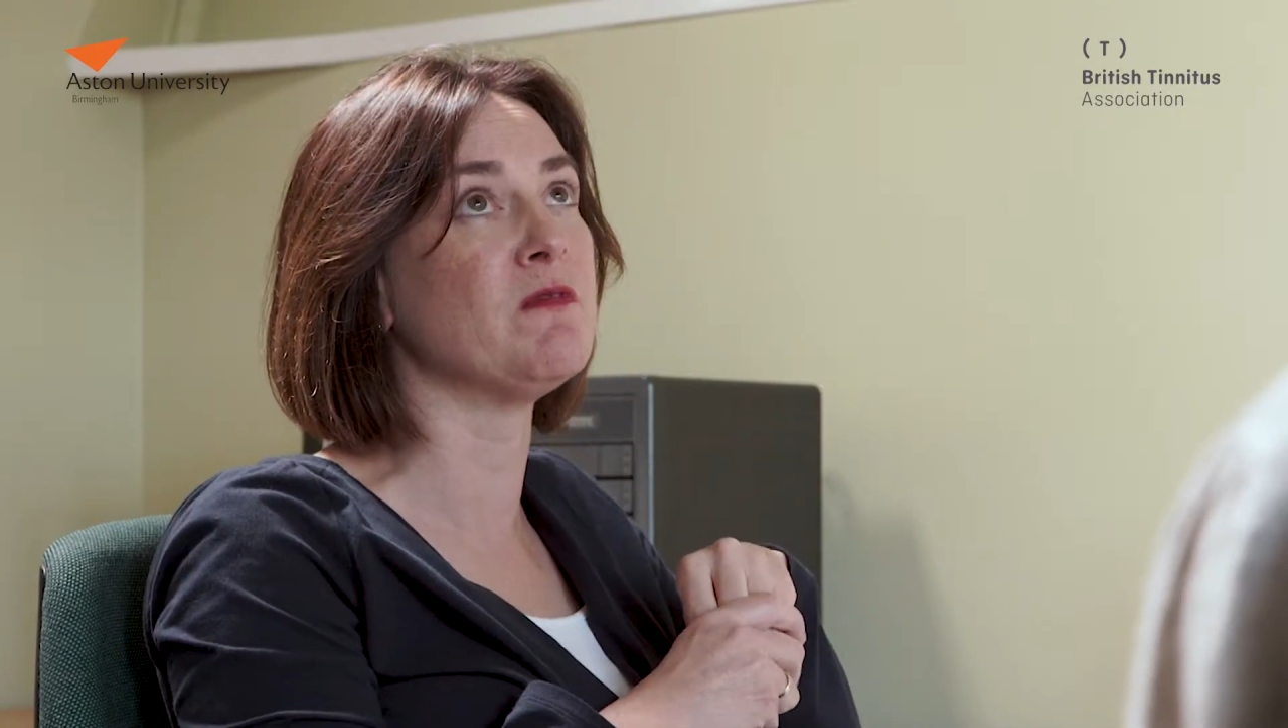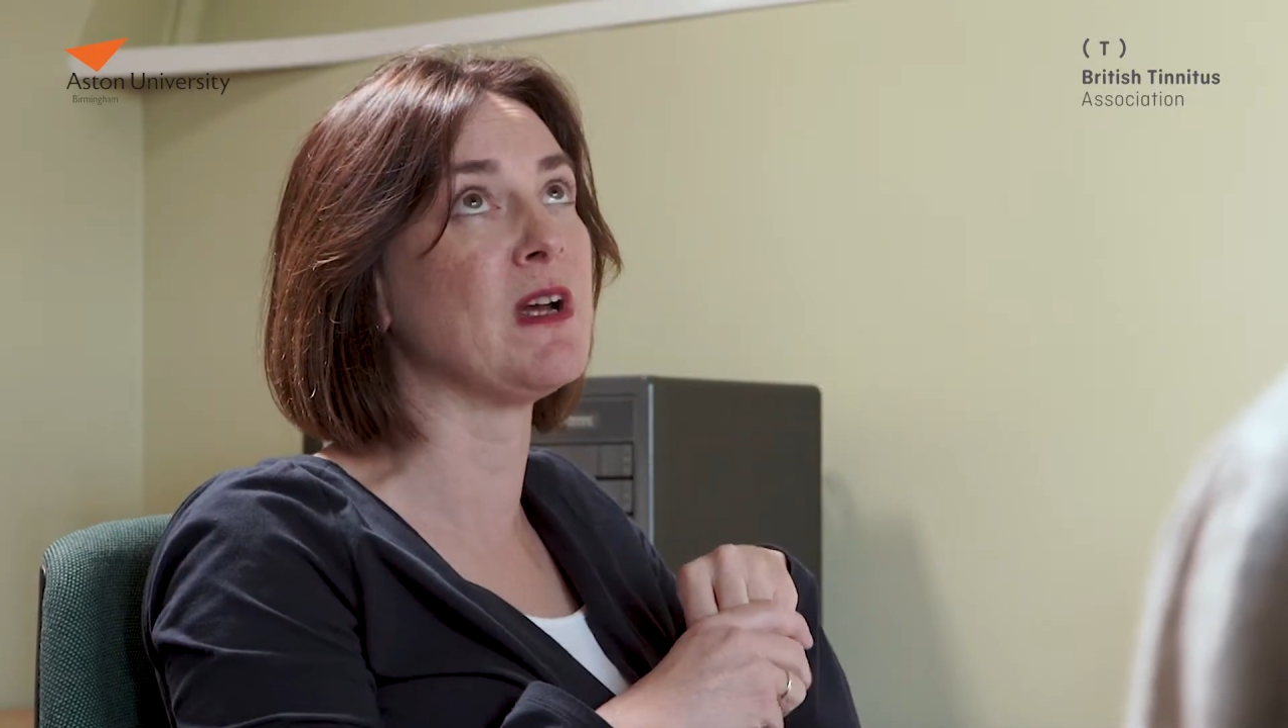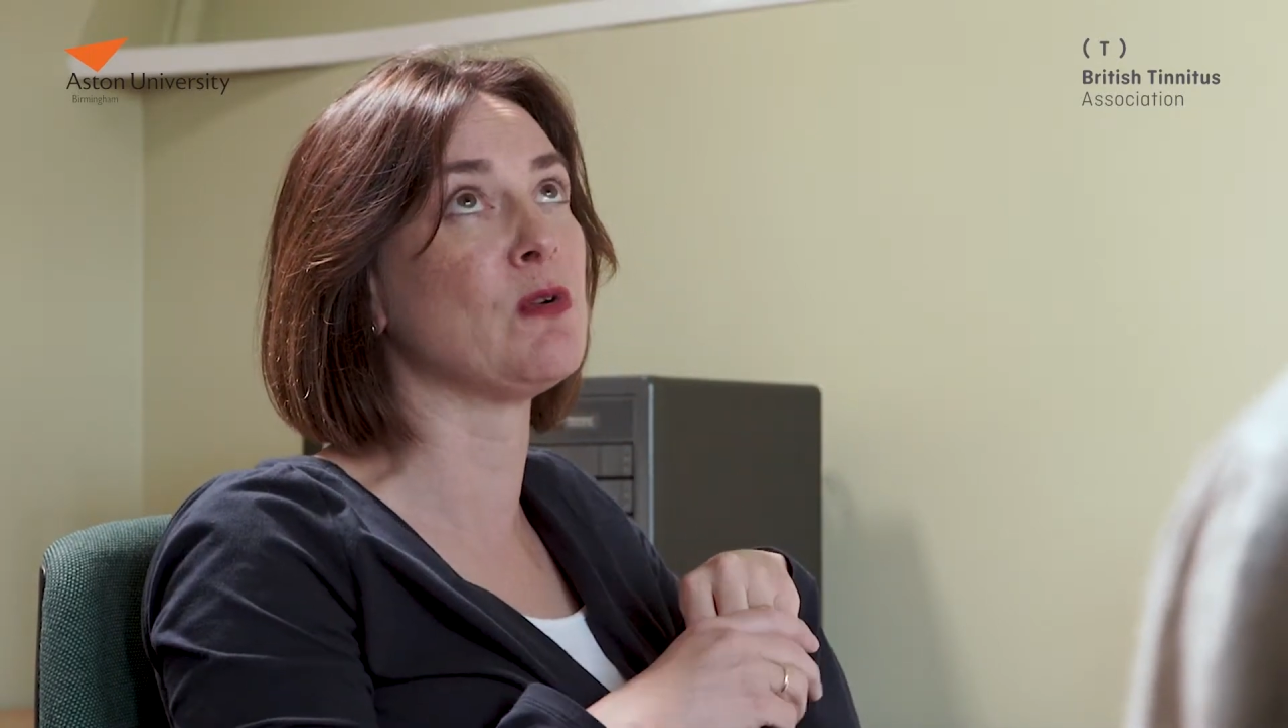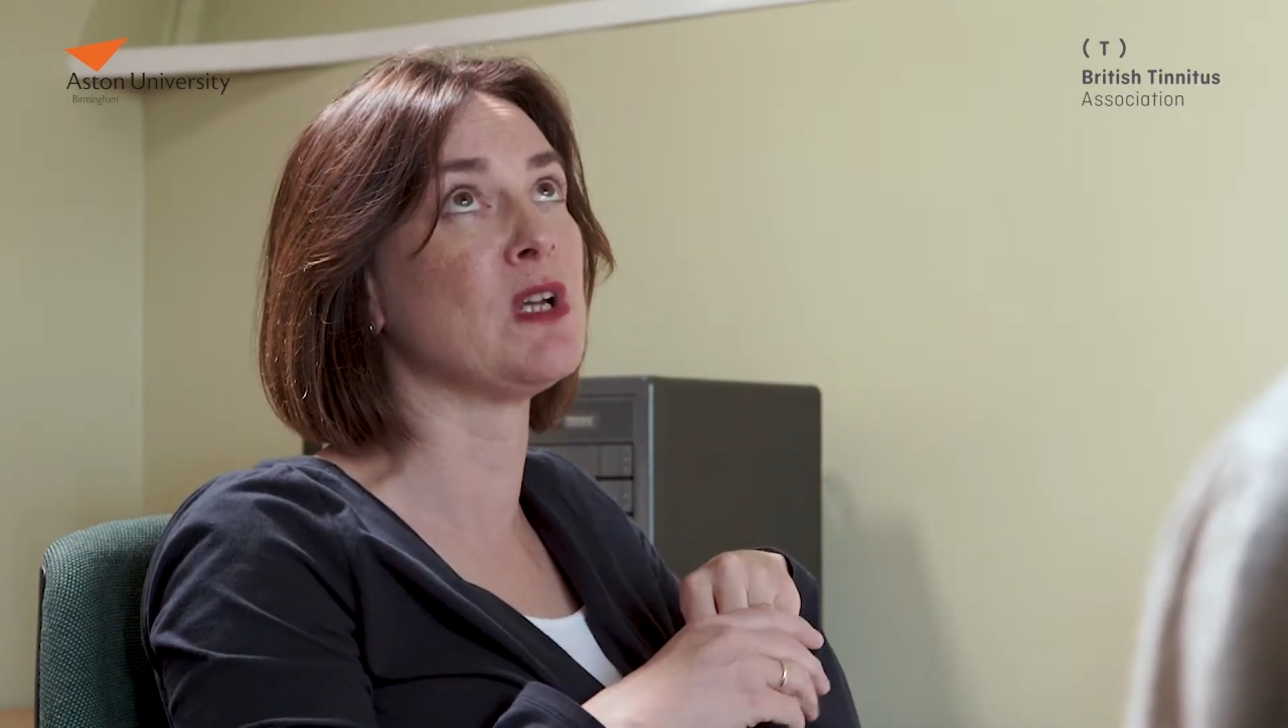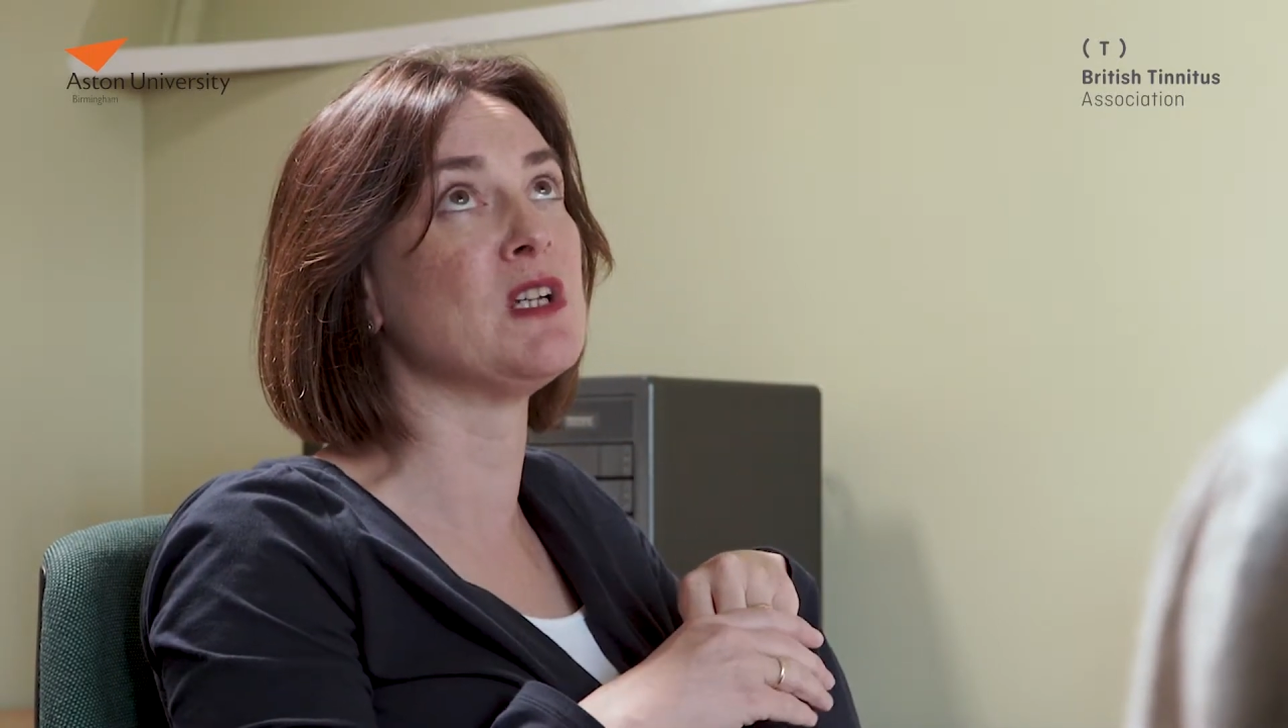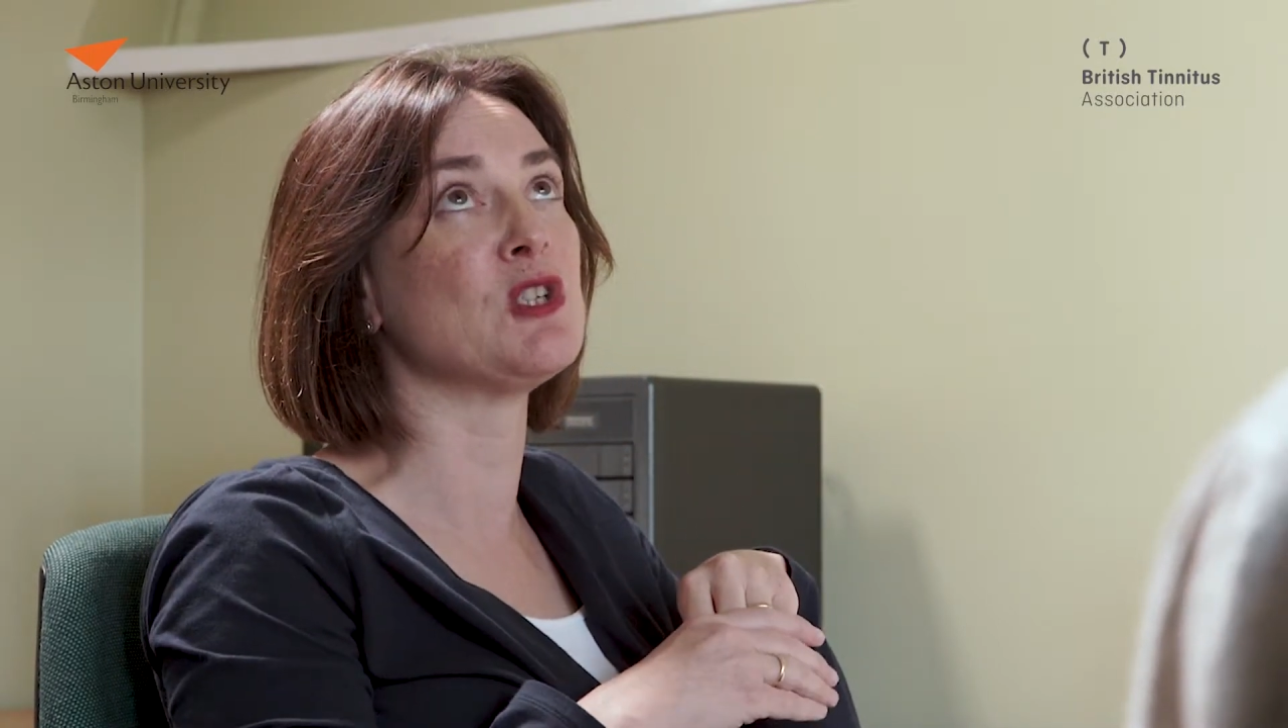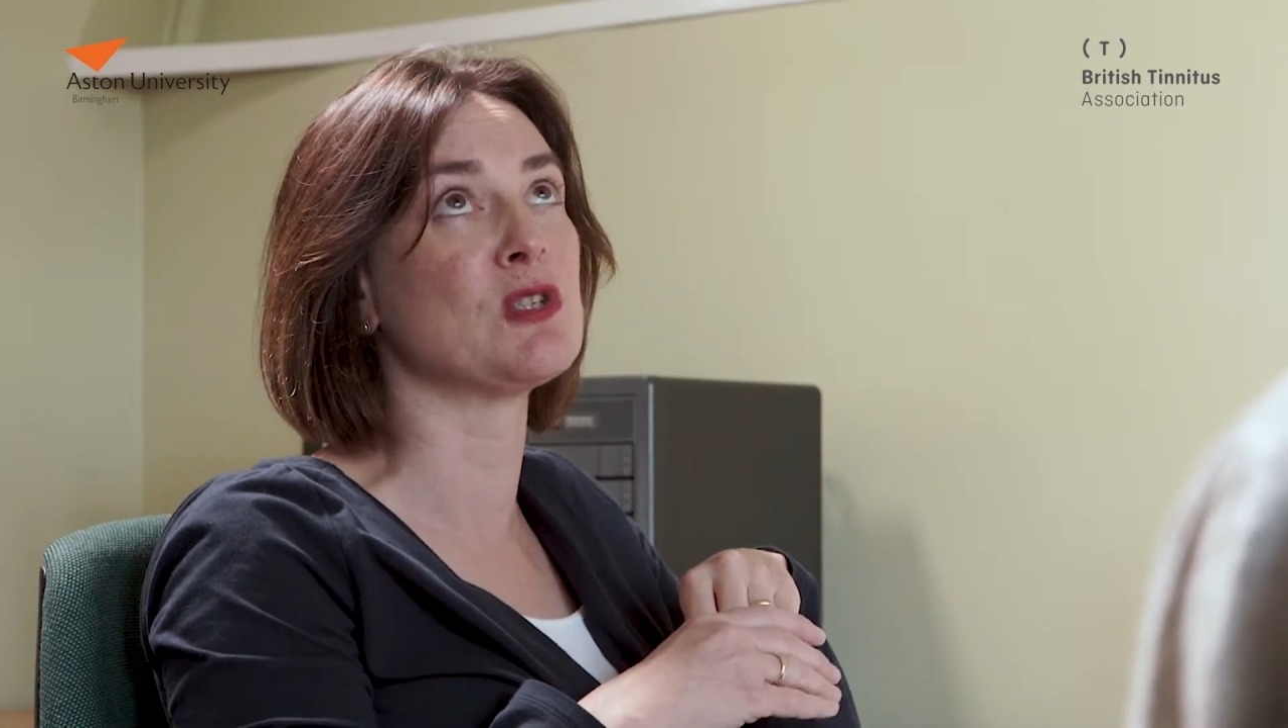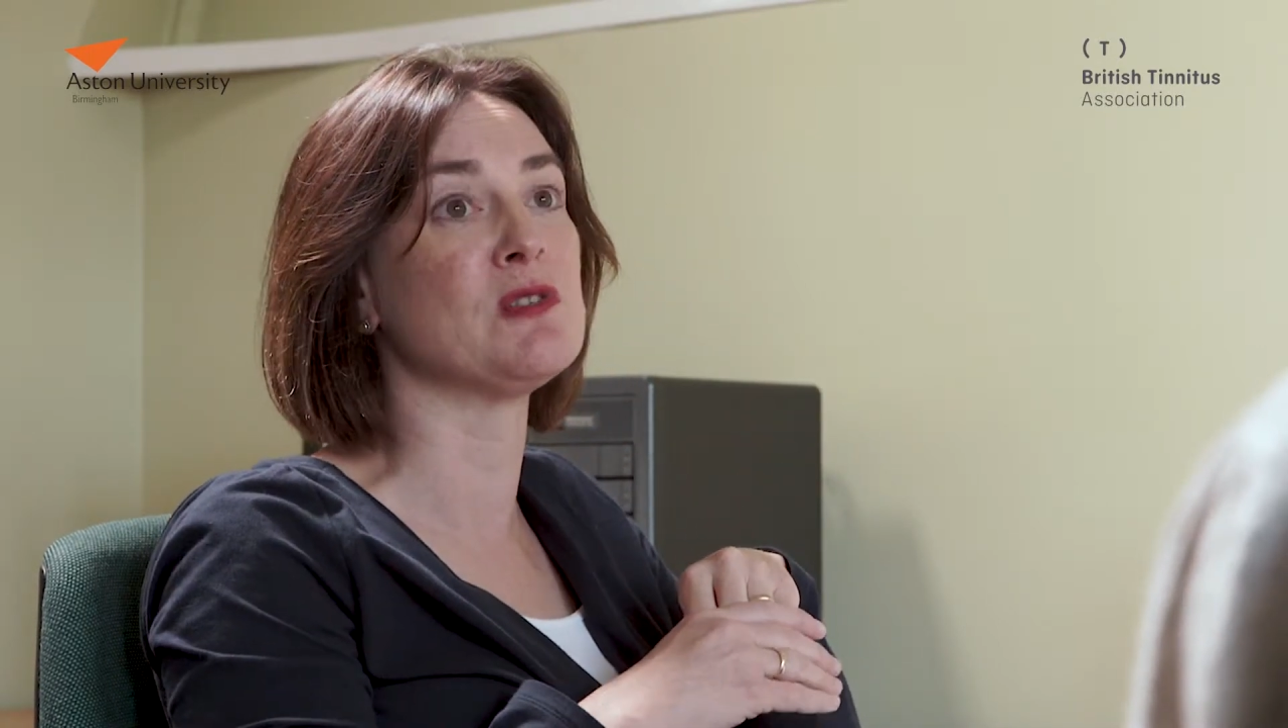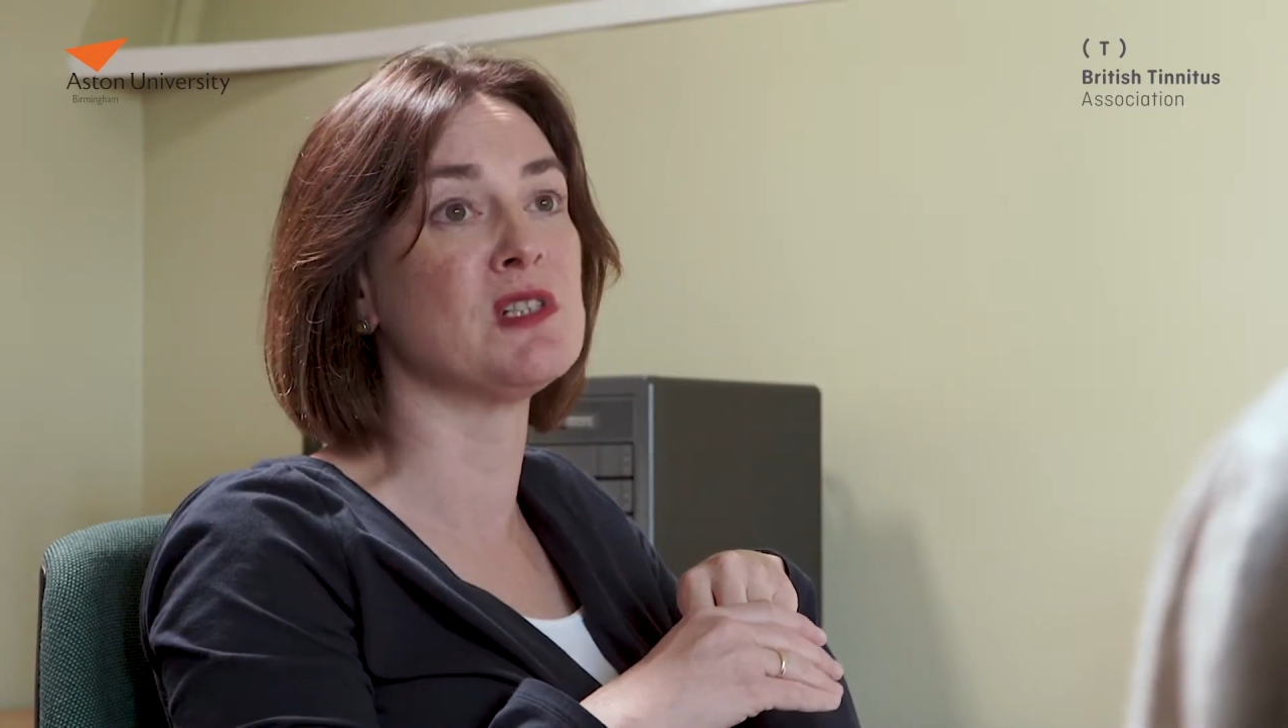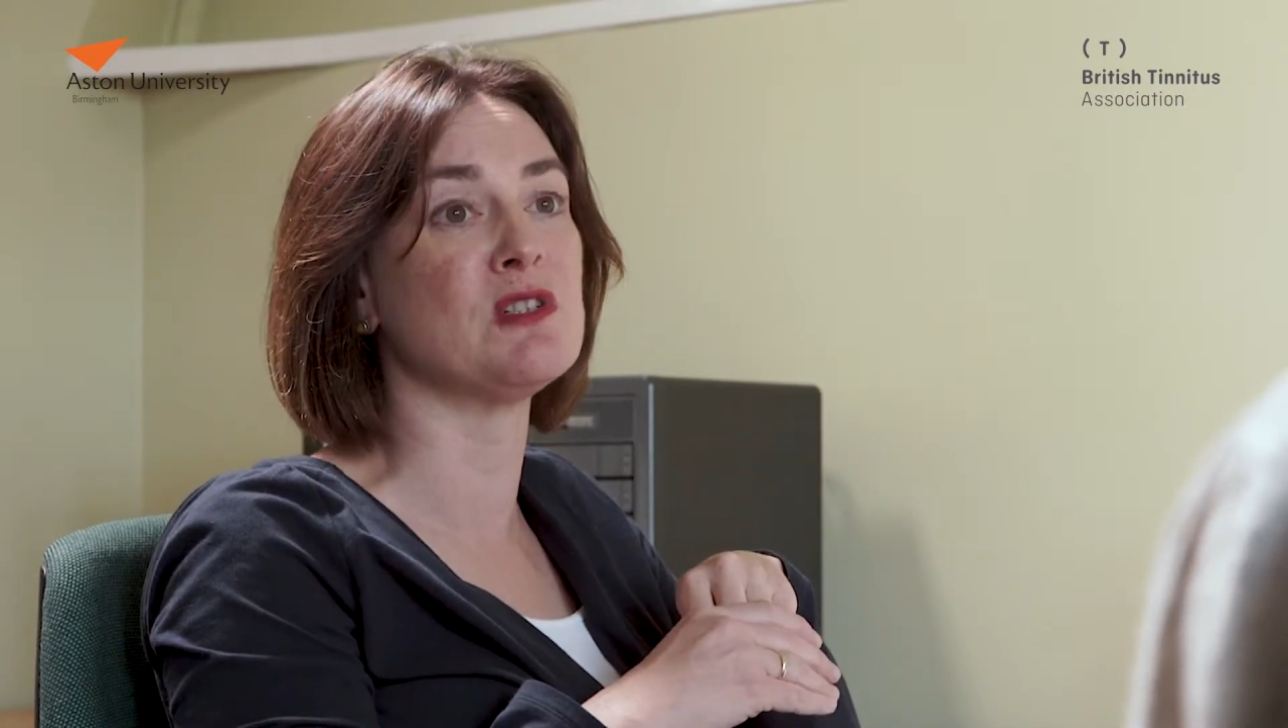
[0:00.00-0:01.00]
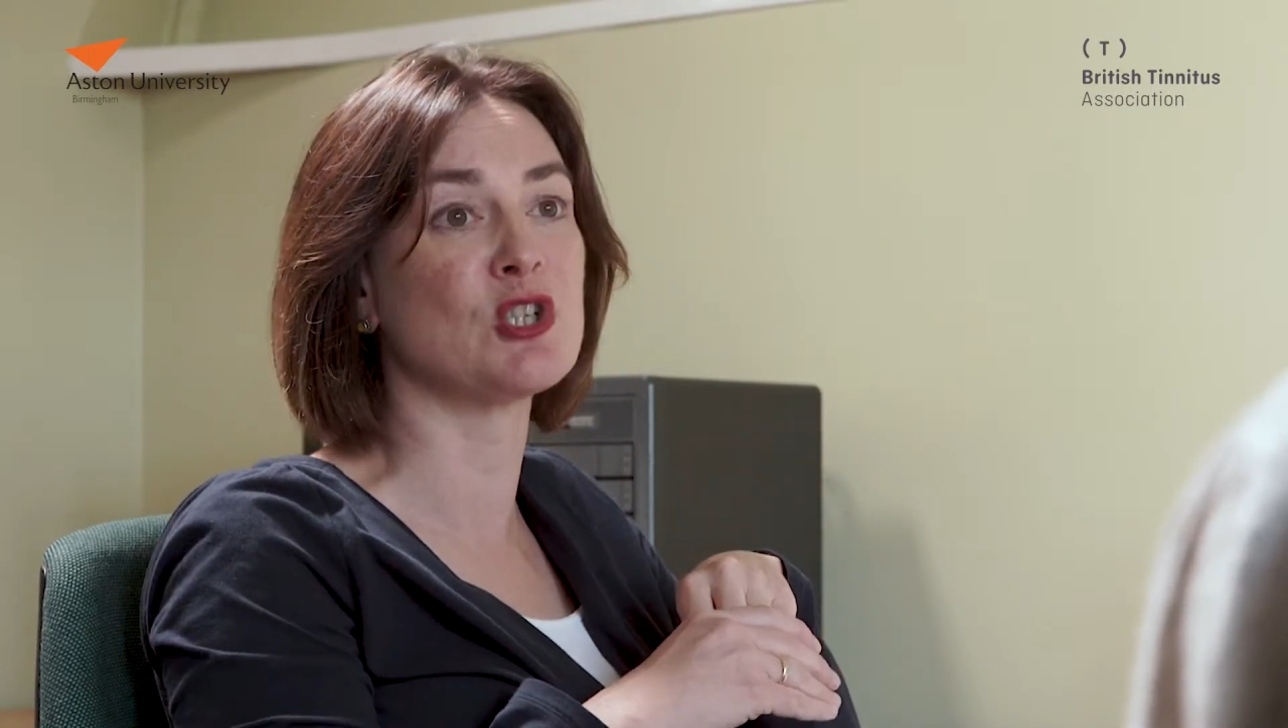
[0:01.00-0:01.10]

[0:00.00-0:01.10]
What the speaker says: variations in